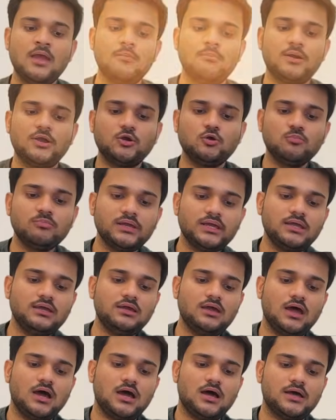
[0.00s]
But to
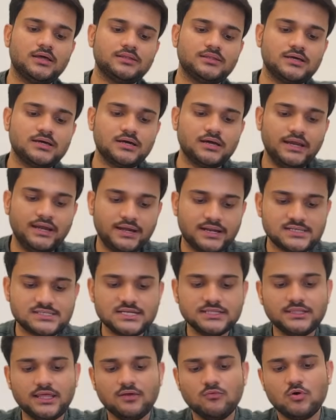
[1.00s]
me, uh, the
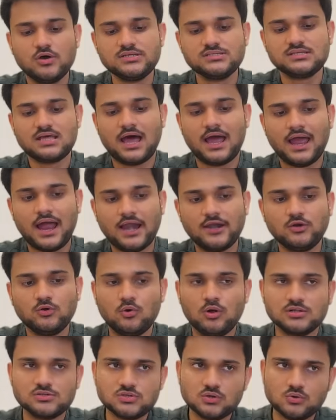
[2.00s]
interesting thing was I had to also